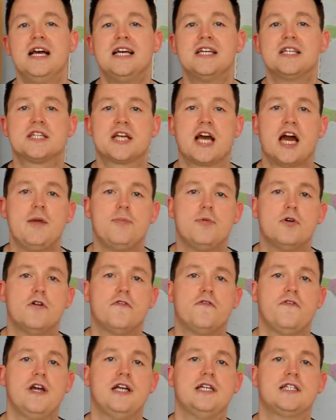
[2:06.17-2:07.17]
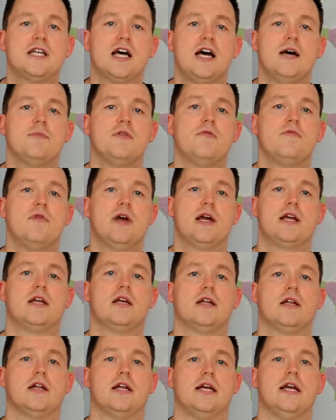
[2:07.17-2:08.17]
Skype or FaceTime them
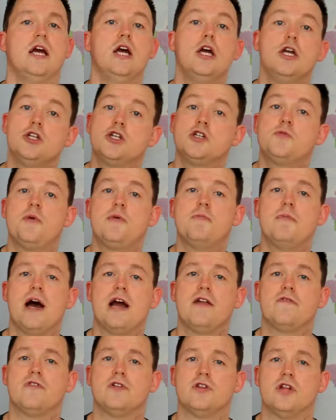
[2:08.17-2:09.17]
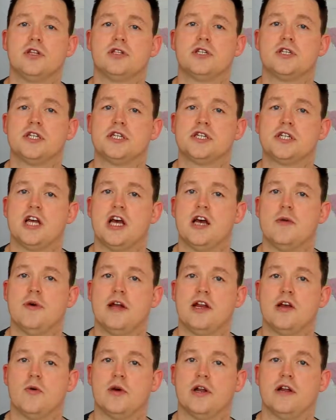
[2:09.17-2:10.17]
regularly. Just be mindful not to disturb
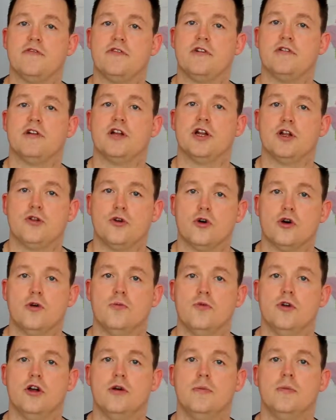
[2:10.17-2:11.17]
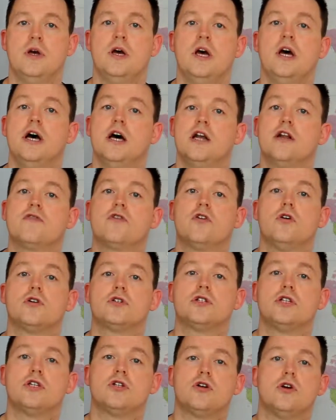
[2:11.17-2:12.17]
anyone if you're in a dorm room. And of
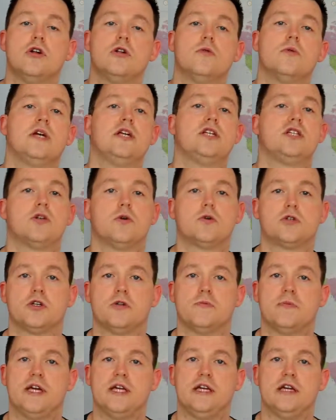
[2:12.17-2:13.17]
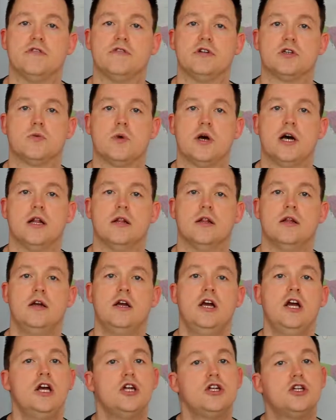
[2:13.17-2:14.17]
course there's always social media as well.
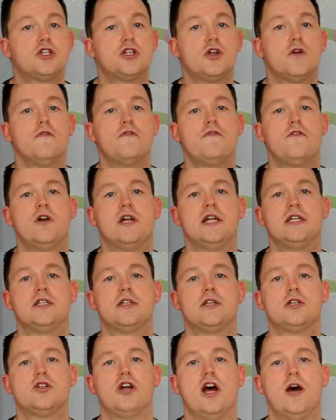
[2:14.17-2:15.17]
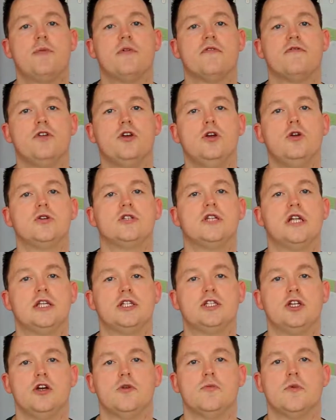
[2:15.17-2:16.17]
Just don't fall into the trap of using it
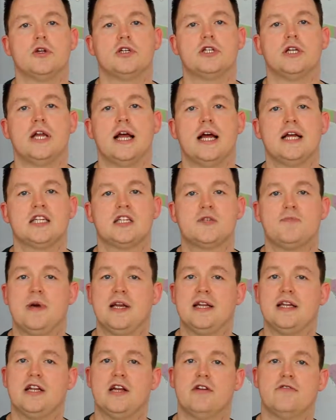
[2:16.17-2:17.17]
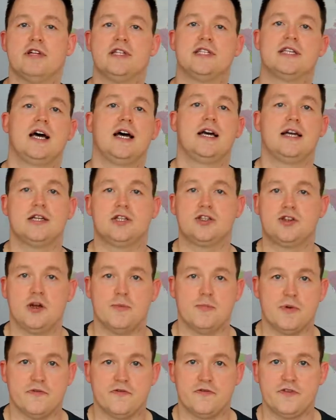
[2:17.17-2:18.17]
too much and spending your entire
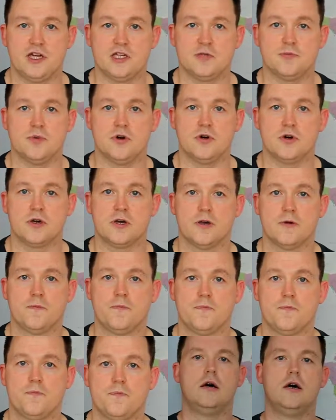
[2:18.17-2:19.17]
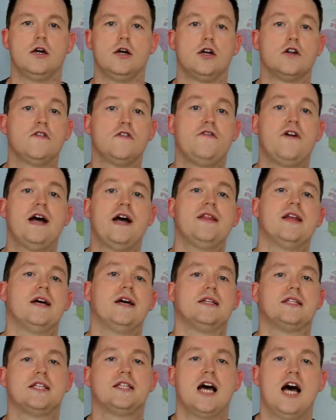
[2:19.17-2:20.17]
trip on Facebook. You'll find that
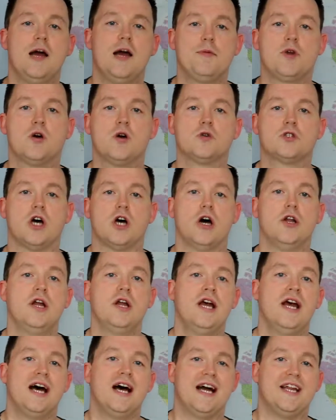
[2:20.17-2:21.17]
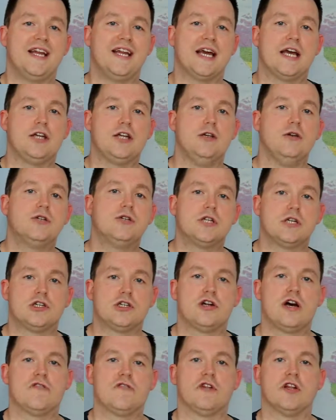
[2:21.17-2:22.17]
as time goes on and you get used to
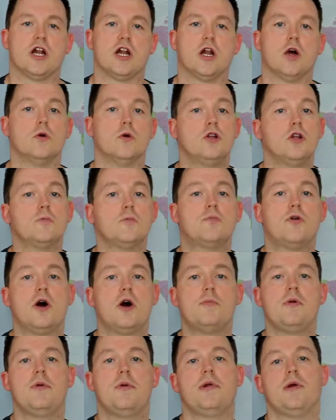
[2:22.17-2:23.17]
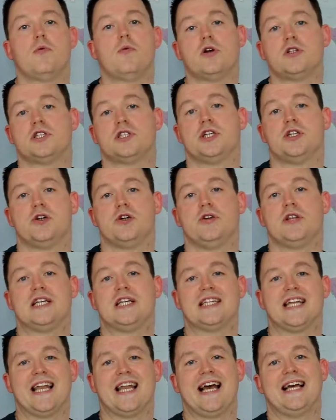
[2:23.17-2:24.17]
travelling alone, you'll probably want to do
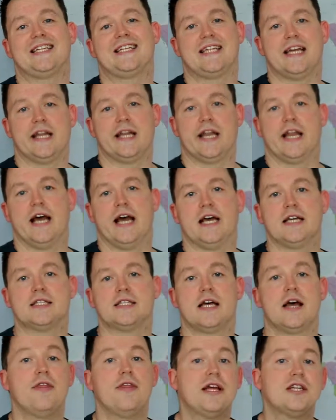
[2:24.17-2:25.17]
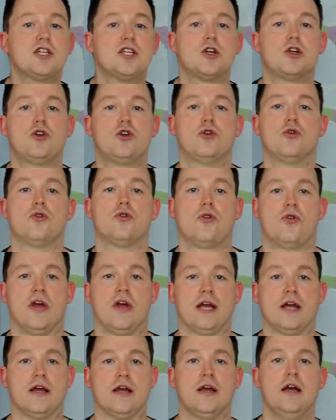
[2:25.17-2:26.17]
this less and less, and that's a good
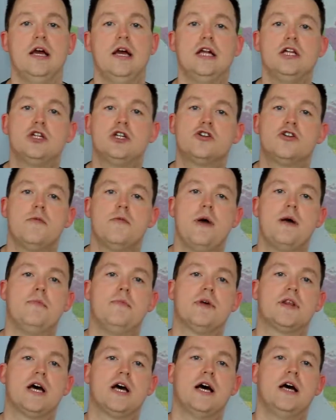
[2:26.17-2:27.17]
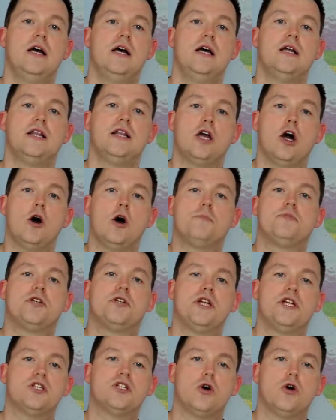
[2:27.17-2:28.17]
thing. Just remember that the
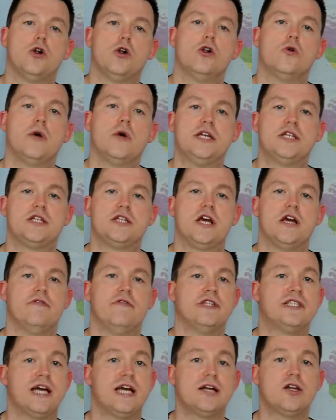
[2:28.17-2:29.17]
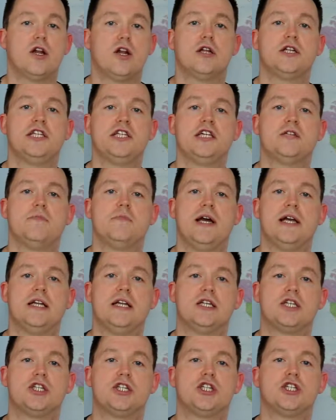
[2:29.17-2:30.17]
option is always there, and technology has made
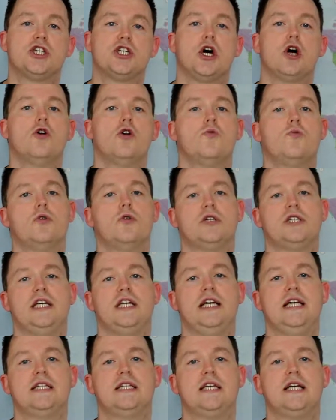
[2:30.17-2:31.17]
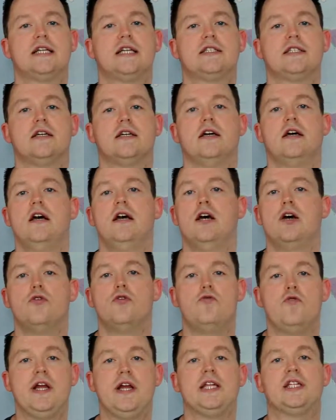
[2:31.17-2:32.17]
it so much easier to
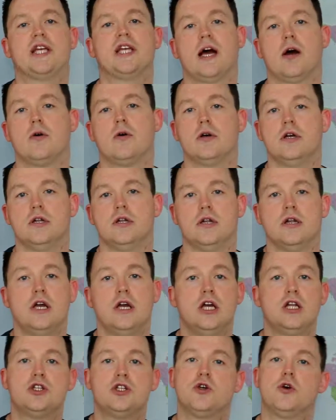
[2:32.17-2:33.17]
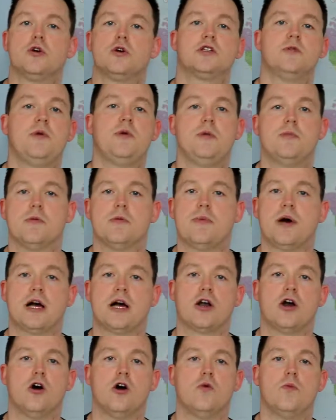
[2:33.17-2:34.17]
reach out and talk to people
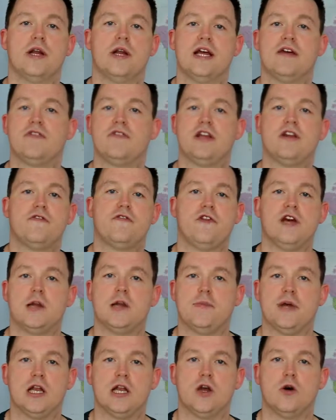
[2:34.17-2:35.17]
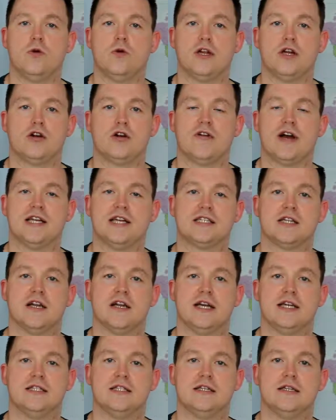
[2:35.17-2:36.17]
back home whenever you feel a bit lonely or
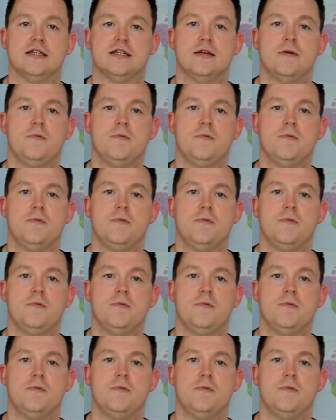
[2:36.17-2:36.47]
isolated.